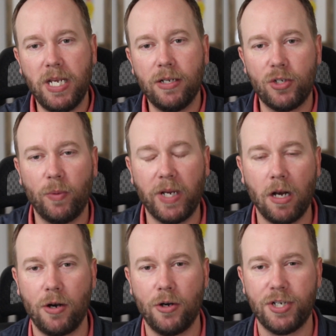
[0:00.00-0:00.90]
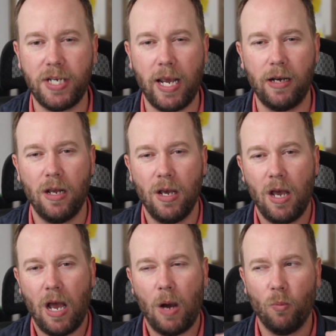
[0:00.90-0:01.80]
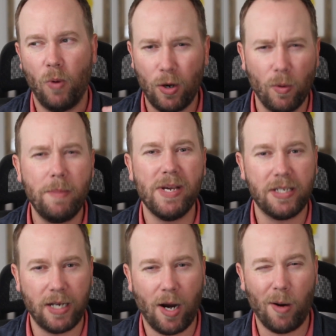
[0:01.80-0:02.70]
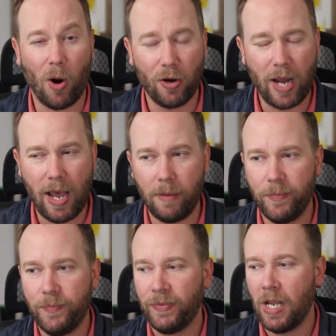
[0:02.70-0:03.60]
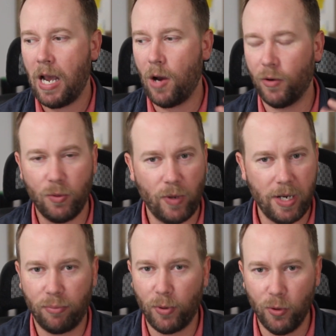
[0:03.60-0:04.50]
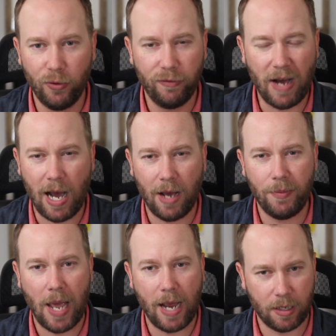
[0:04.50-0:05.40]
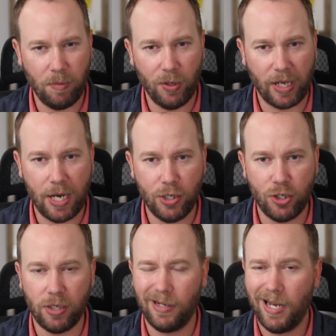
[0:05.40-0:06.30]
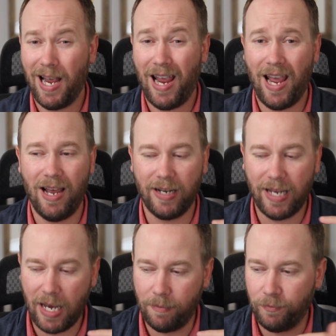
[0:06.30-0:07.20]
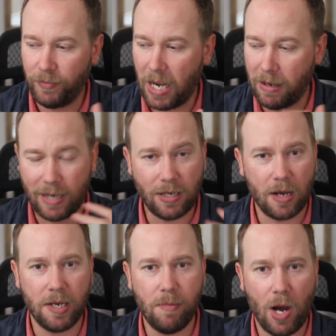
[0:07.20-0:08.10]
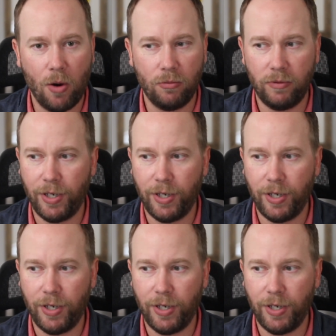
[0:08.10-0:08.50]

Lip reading: in so we can understand where are we missing our mark at? How can we improve on that communication? And again, I'm not talking about,